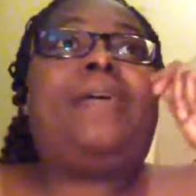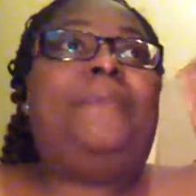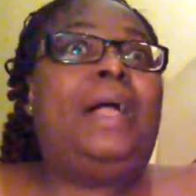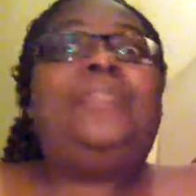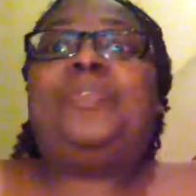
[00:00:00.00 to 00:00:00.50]

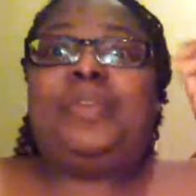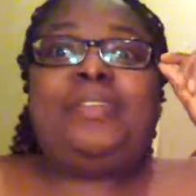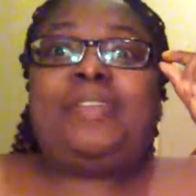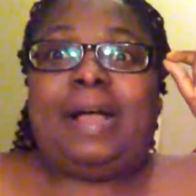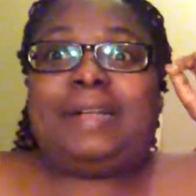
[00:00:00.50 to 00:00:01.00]
not the
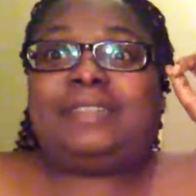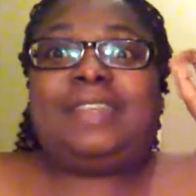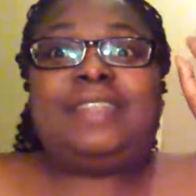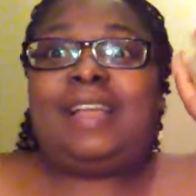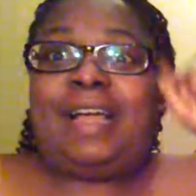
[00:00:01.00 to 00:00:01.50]
real kind,
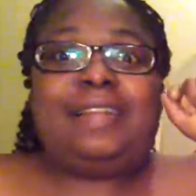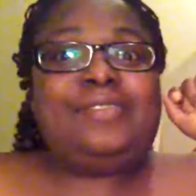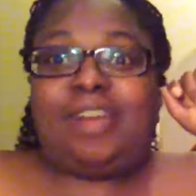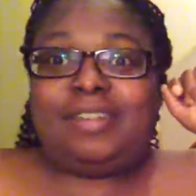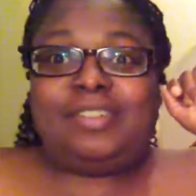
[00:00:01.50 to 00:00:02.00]
like the kind
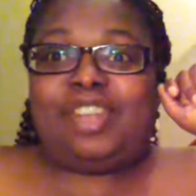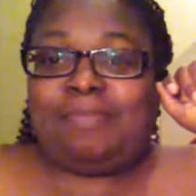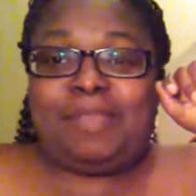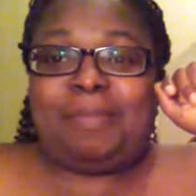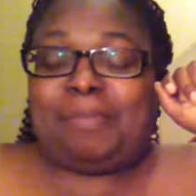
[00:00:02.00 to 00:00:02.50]
that's already
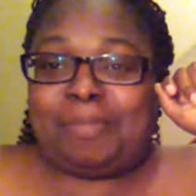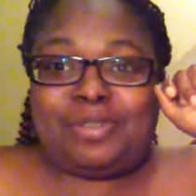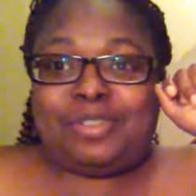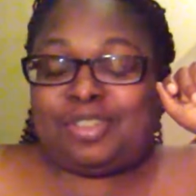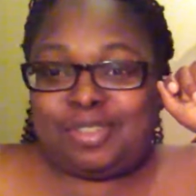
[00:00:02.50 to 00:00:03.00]
chopped up and
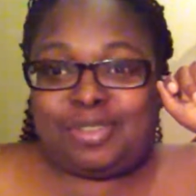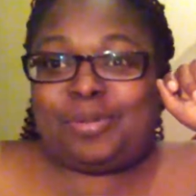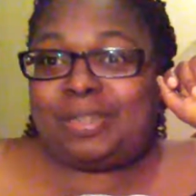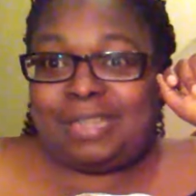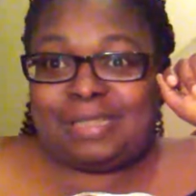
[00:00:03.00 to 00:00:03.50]
butchered in the
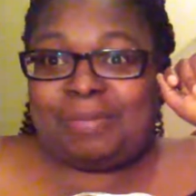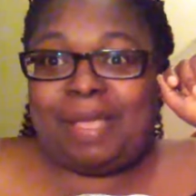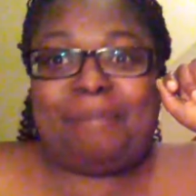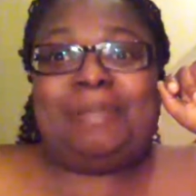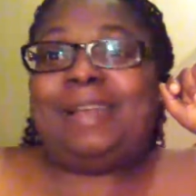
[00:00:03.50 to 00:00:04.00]
store, yes
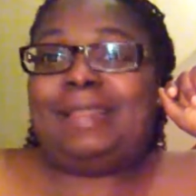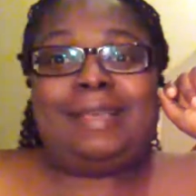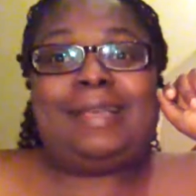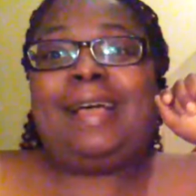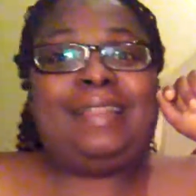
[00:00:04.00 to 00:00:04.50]
ma'am, but not
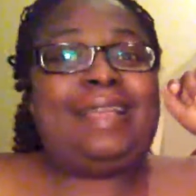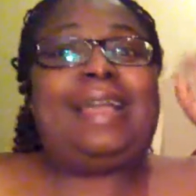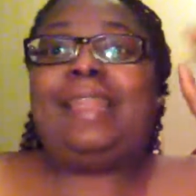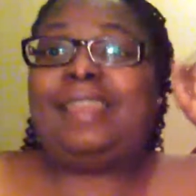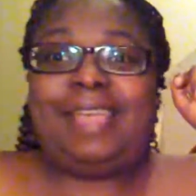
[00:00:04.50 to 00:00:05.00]
the kind that
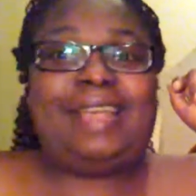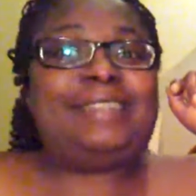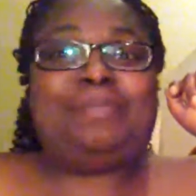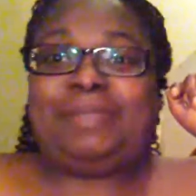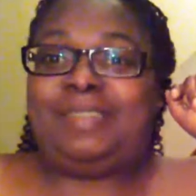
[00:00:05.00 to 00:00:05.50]
got
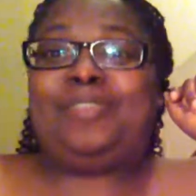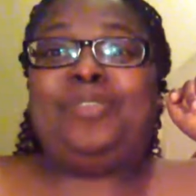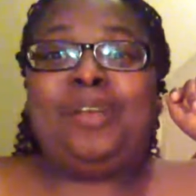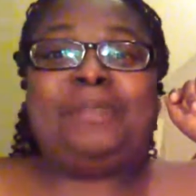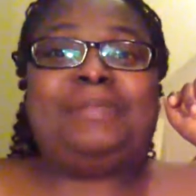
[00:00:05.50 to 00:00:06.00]
legs and be,
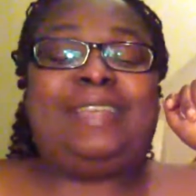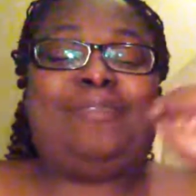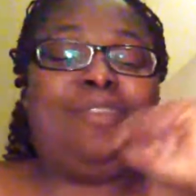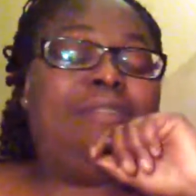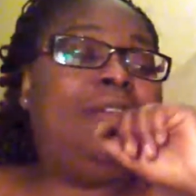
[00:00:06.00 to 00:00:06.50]
you know what I'm saying,
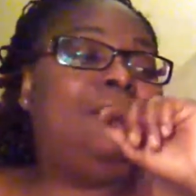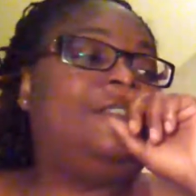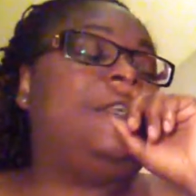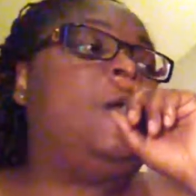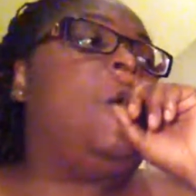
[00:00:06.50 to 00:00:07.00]
running around.
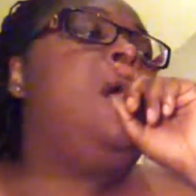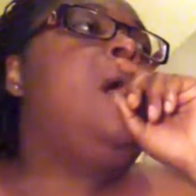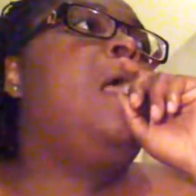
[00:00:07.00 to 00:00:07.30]
So,